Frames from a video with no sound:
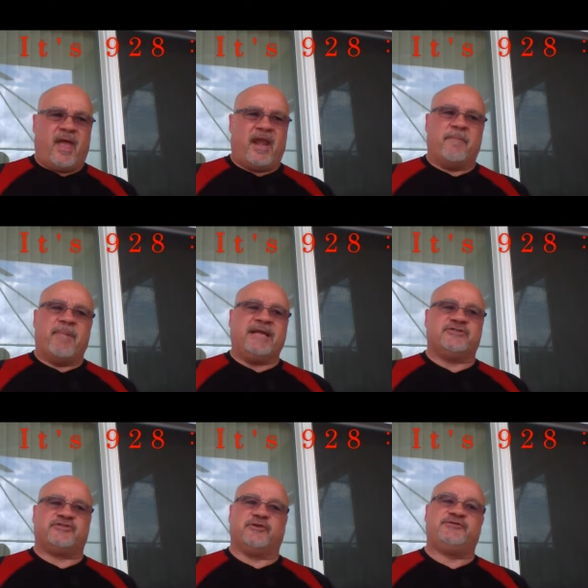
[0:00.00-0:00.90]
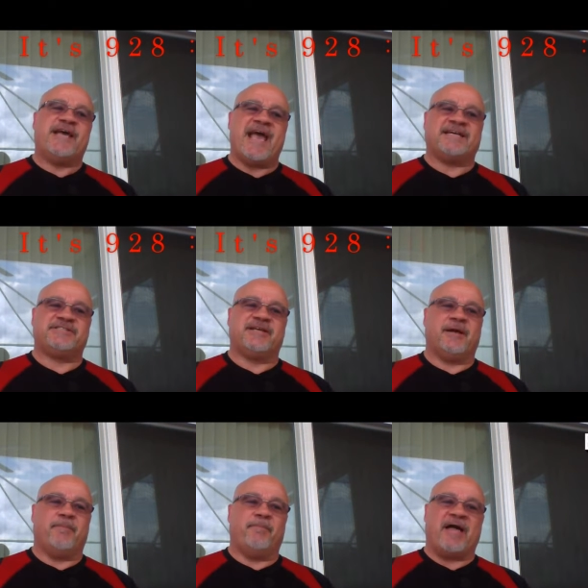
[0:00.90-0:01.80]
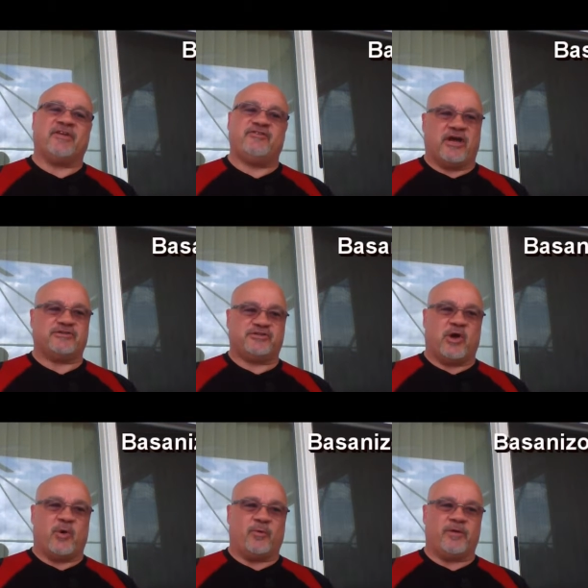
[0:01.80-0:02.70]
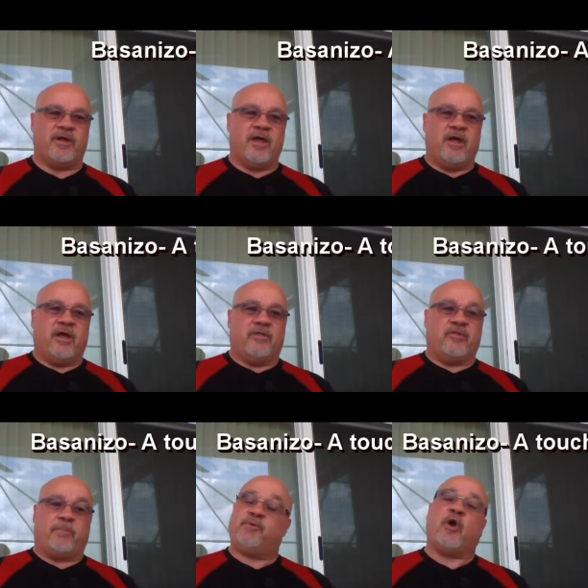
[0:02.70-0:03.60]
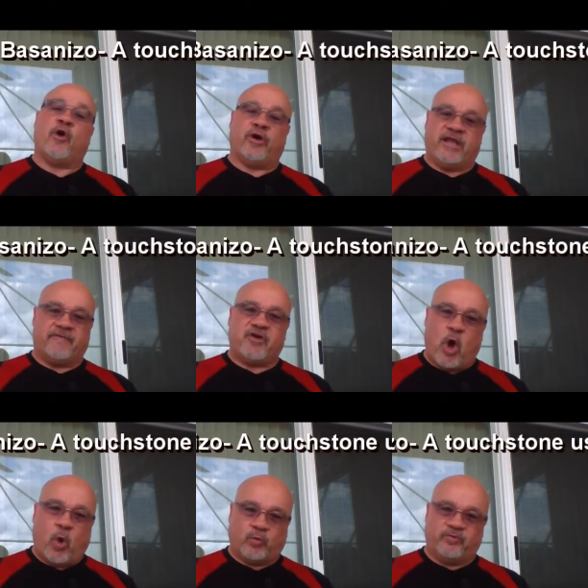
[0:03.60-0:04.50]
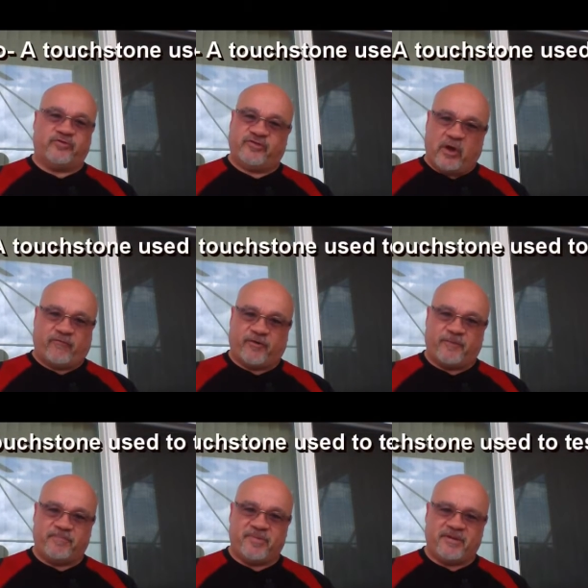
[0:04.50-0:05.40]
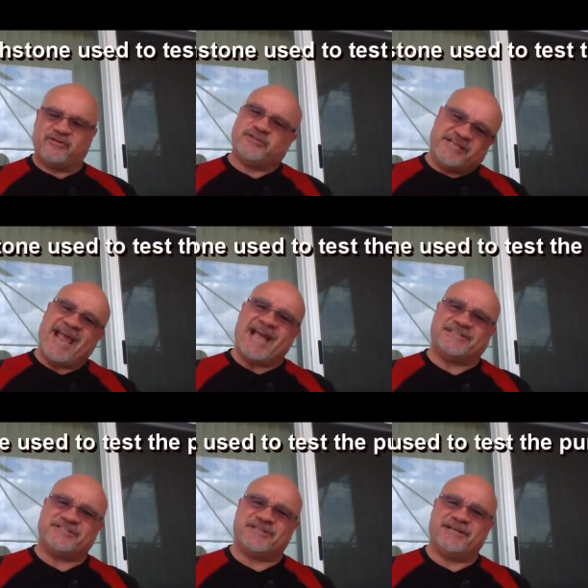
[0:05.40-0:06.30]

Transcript: and it means to test by the touchstone, the purity of gold and silver. To test,